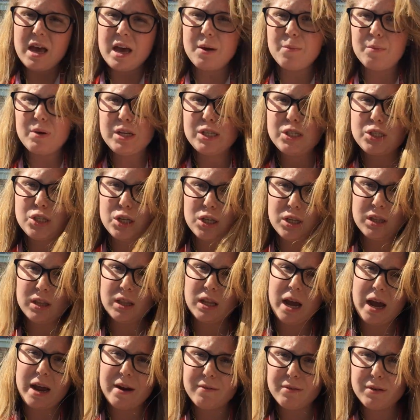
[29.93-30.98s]
And we stood
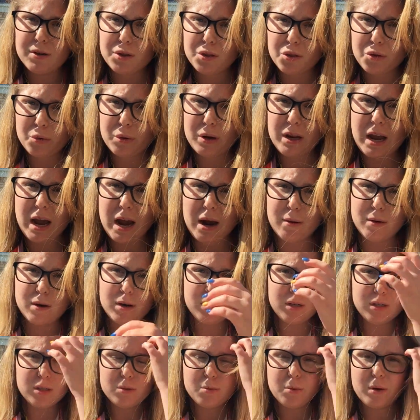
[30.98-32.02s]
in line for 3
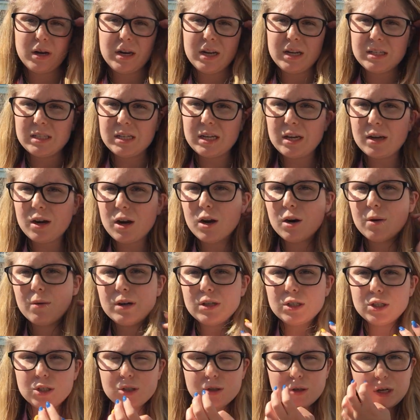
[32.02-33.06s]
hours waiting to get our
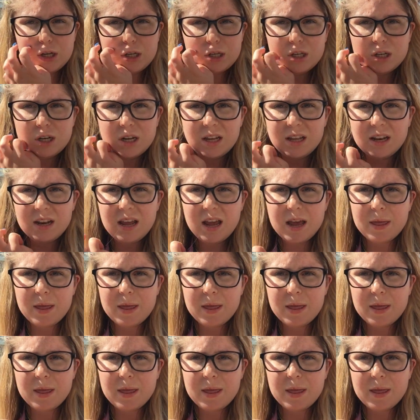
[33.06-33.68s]
registration in,